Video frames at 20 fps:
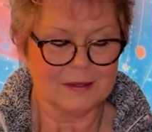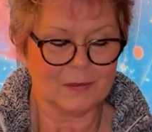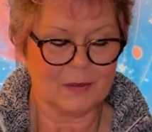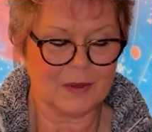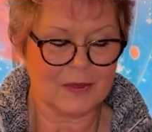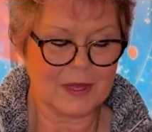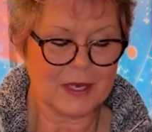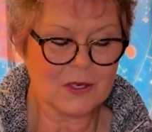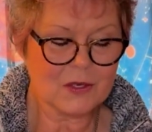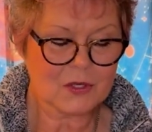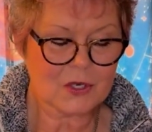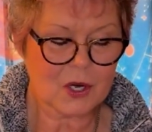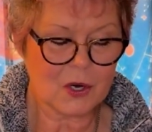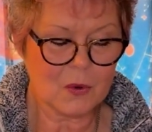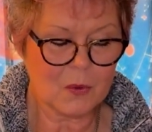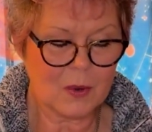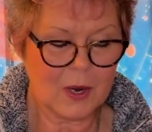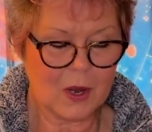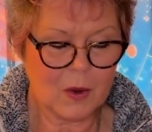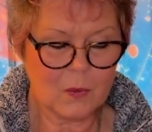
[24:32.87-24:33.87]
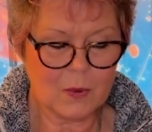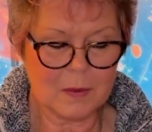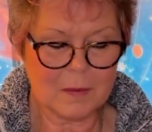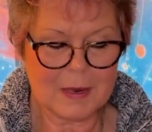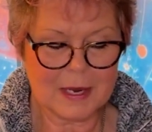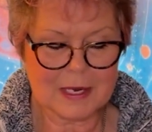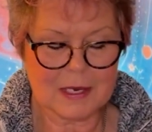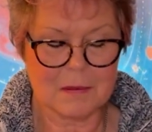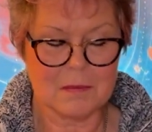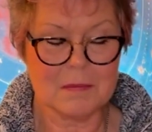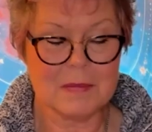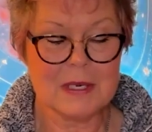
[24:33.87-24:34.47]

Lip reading: When things go well, we make it